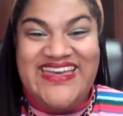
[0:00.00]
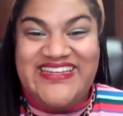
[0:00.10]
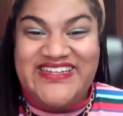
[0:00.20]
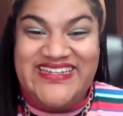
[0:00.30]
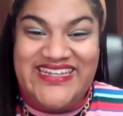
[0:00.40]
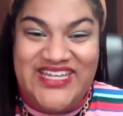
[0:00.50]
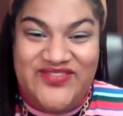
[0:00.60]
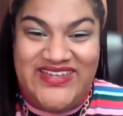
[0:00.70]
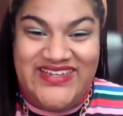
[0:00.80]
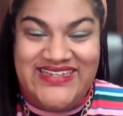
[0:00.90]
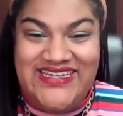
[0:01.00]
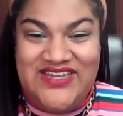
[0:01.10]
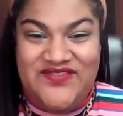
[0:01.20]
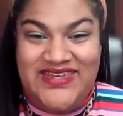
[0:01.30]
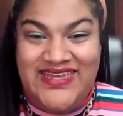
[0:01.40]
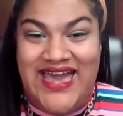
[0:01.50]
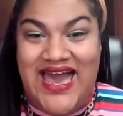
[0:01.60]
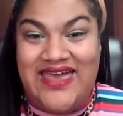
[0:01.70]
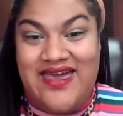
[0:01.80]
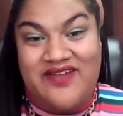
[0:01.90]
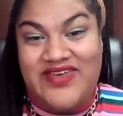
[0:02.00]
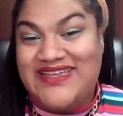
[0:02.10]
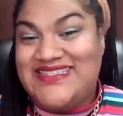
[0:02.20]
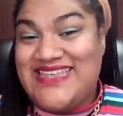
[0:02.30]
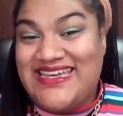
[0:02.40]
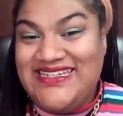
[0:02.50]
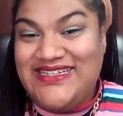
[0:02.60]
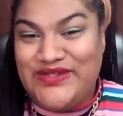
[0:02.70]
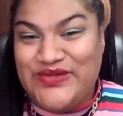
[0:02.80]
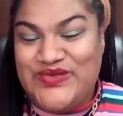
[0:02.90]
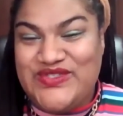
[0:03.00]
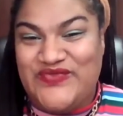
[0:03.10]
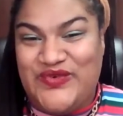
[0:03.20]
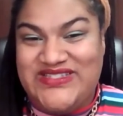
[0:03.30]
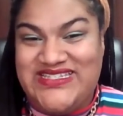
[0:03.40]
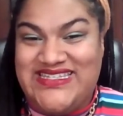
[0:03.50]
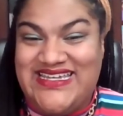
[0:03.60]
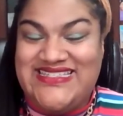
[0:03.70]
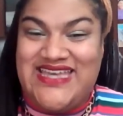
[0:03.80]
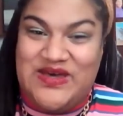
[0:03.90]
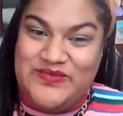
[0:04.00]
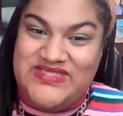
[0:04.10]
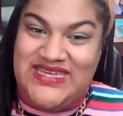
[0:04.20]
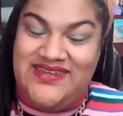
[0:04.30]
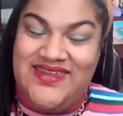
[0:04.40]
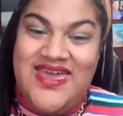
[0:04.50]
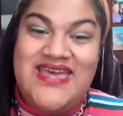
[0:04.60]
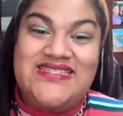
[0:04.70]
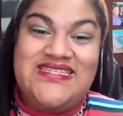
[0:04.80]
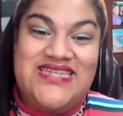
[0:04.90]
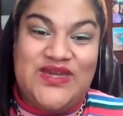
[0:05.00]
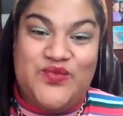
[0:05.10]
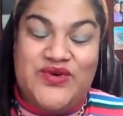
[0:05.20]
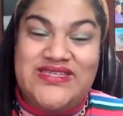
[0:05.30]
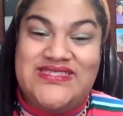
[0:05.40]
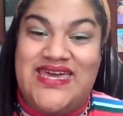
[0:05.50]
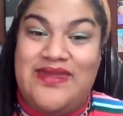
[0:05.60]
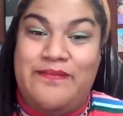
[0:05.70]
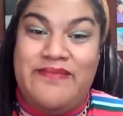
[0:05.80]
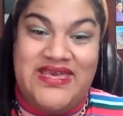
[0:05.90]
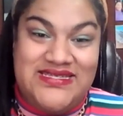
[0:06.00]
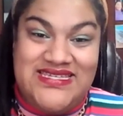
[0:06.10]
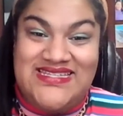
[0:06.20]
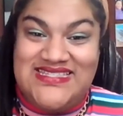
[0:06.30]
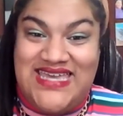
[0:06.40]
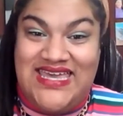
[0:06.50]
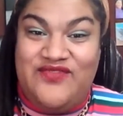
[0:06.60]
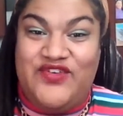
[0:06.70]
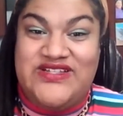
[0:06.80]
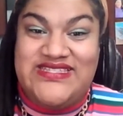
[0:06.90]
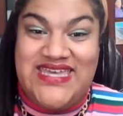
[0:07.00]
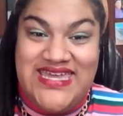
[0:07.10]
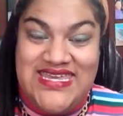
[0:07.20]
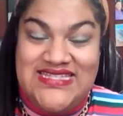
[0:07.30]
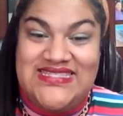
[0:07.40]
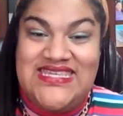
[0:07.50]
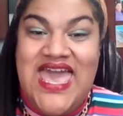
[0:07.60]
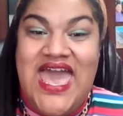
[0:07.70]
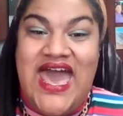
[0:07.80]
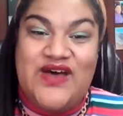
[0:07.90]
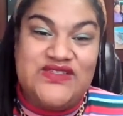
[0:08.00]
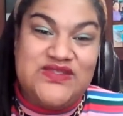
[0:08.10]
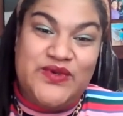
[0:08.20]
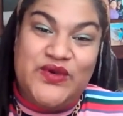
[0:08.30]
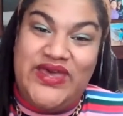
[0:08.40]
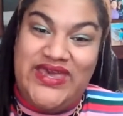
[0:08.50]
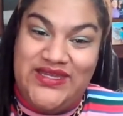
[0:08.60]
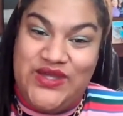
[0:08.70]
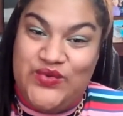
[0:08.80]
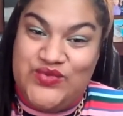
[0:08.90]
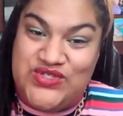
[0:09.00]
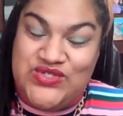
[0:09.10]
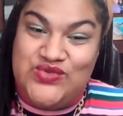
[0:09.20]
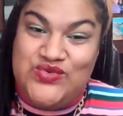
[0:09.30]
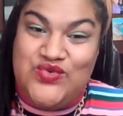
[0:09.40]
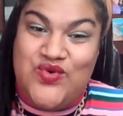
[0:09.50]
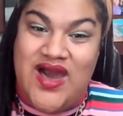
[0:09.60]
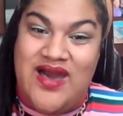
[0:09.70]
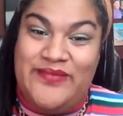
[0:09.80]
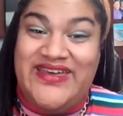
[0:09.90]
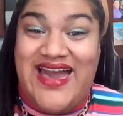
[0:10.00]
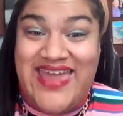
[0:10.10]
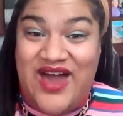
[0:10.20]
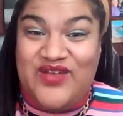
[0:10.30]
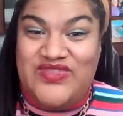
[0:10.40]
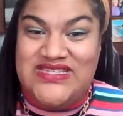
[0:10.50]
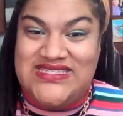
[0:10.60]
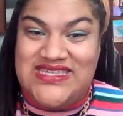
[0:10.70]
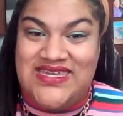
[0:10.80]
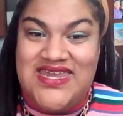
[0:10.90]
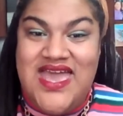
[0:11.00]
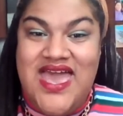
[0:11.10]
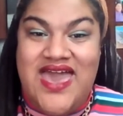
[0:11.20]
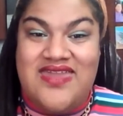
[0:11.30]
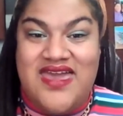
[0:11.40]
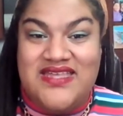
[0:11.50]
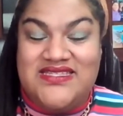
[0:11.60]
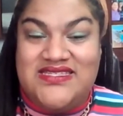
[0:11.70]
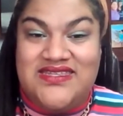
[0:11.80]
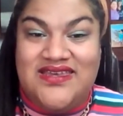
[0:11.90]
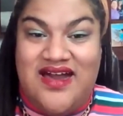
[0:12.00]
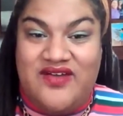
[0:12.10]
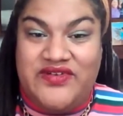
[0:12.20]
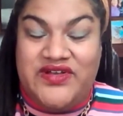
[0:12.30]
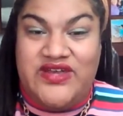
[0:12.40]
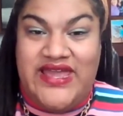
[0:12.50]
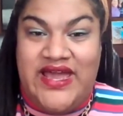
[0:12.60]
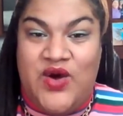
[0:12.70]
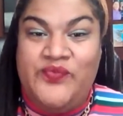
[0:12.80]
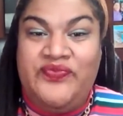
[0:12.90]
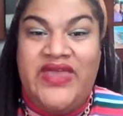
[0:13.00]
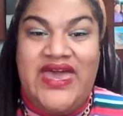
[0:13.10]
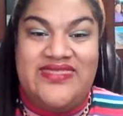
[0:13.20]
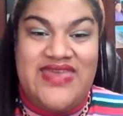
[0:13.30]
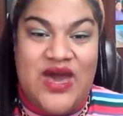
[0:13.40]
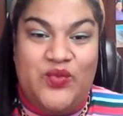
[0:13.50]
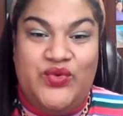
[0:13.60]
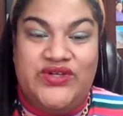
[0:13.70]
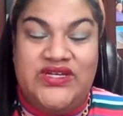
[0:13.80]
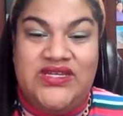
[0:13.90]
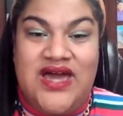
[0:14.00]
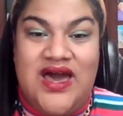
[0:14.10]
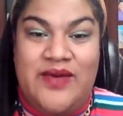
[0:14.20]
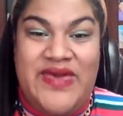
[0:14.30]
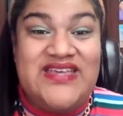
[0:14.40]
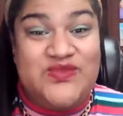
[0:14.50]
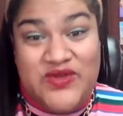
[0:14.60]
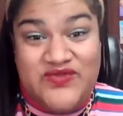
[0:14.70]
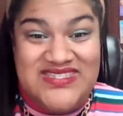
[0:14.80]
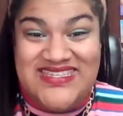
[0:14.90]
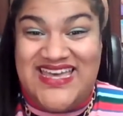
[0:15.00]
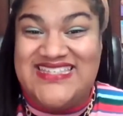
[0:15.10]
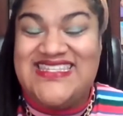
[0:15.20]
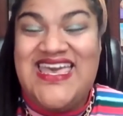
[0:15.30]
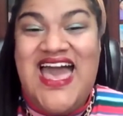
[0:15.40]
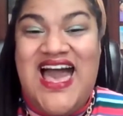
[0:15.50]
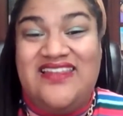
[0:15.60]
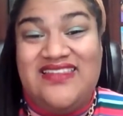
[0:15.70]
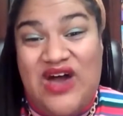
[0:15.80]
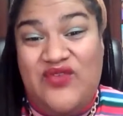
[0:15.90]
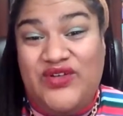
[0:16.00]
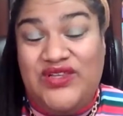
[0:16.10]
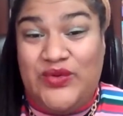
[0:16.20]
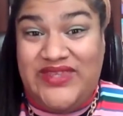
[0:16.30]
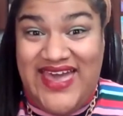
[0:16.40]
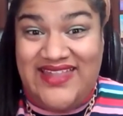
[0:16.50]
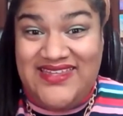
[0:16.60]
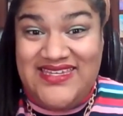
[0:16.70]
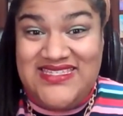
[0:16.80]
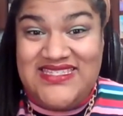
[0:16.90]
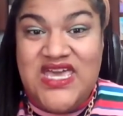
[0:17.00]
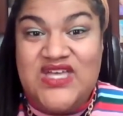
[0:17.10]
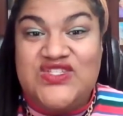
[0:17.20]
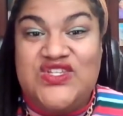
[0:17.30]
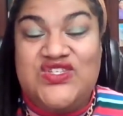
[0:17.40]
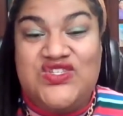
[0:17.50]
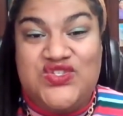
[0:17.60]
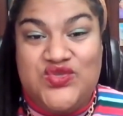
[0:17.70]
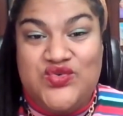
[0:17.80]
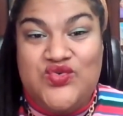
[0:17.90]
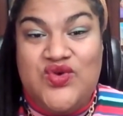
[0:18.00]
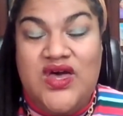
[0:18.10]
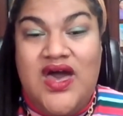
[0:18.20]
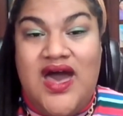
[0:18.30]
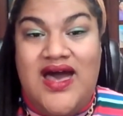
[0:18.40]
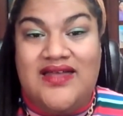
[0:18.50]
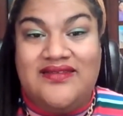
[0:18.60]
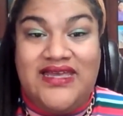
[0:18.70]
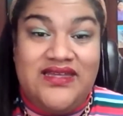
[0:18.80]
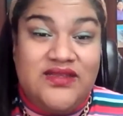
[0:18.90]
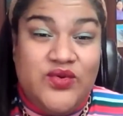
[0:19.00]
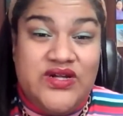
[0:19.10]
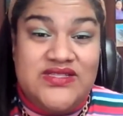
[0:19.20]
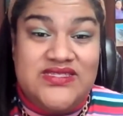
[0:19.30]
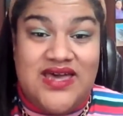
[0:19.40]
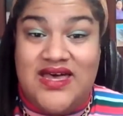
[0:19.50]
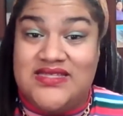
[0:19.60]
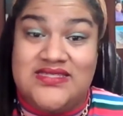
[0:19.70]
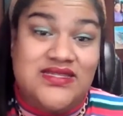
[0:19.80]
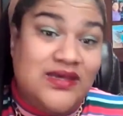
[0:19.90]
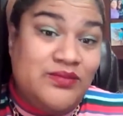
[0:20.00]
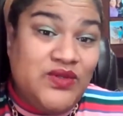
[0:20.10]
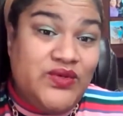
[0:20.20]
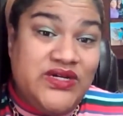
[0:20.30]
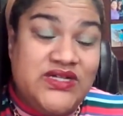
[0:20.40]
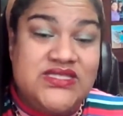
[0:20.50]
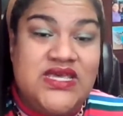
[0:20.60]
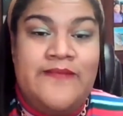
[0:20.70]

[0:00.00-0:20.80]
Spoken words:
Good evening. Good evening. I have exciting news for today's update. Today was an amazing day for tenants. House Bill 802 got out of the Senate and heads to the governor now. And that would, as we've discussed, allow for localities to sue landlords, slumlords,